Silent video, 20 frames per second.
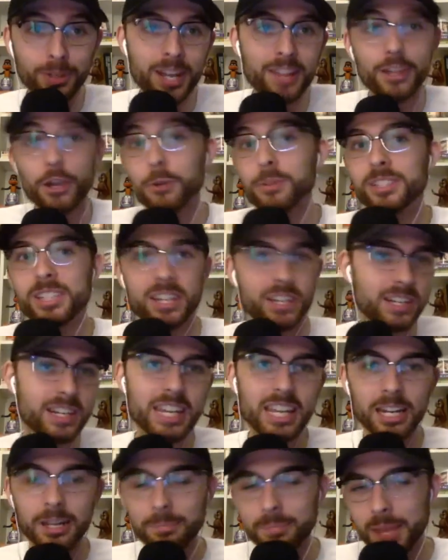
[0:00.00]
Now the O's didn't
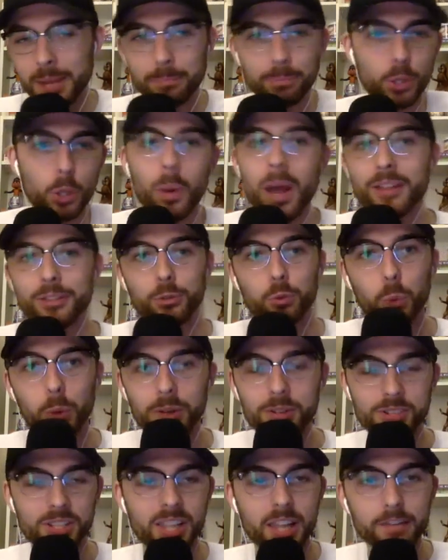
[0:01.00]
need him; they blew out the
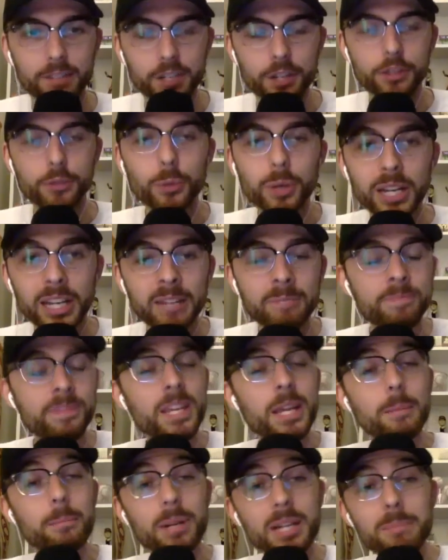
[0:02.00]
Royals eleven to three,
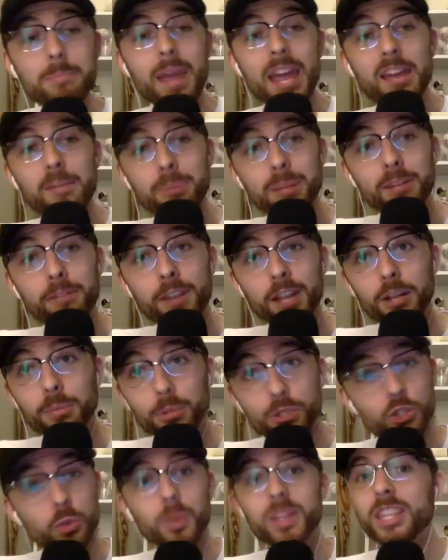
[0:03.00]
but he may have been
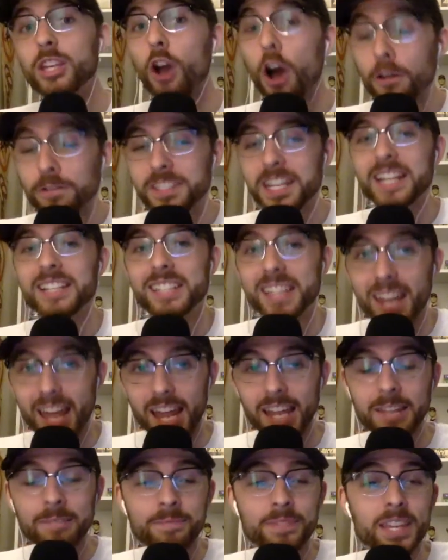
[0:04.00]
available. So with the off day
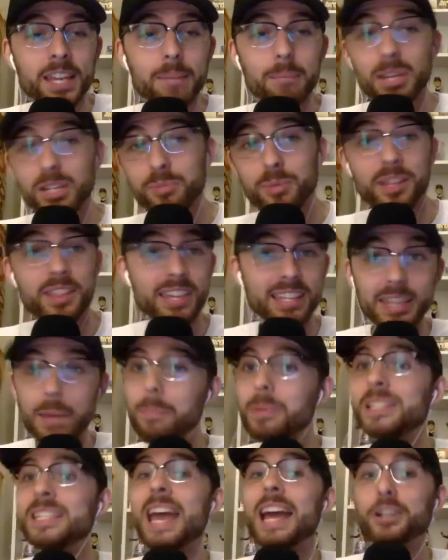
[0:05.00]
today, makes me think that
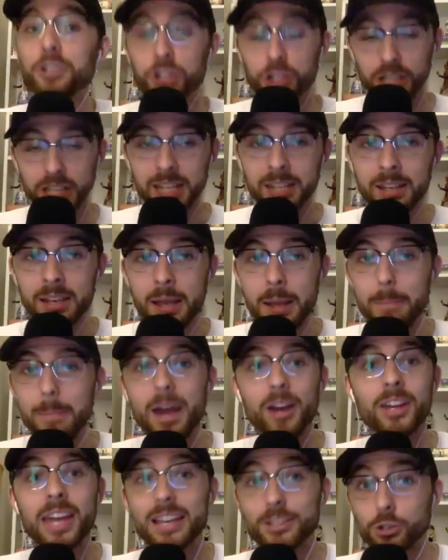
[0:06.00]
potentially
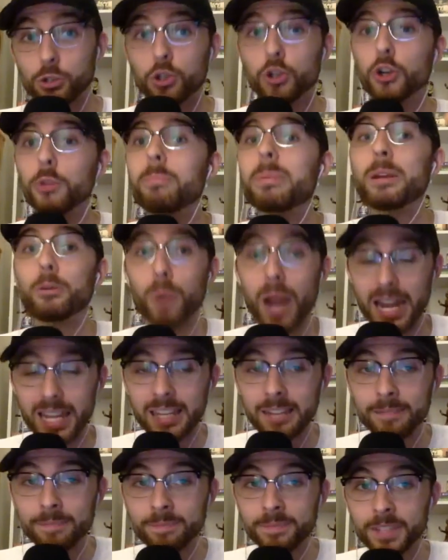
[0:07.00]
Mountcastle could be
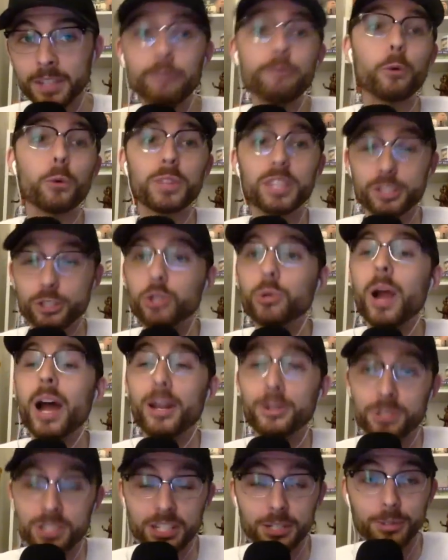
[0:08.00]
ready for this
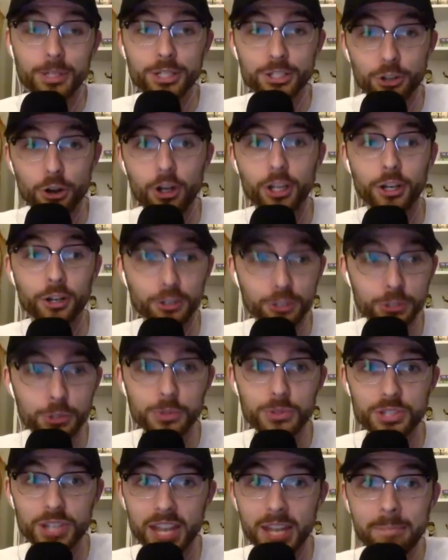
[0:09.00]
Toronto series starting on
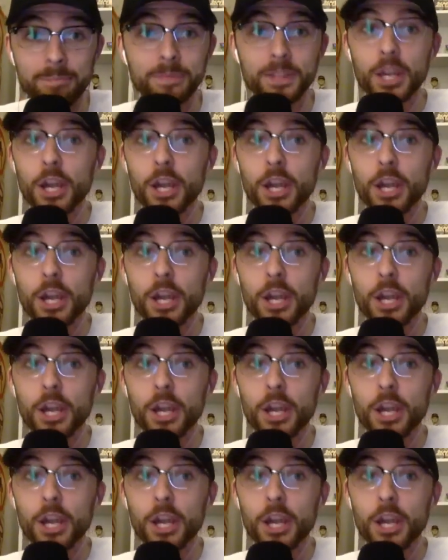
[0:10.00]
Tuesday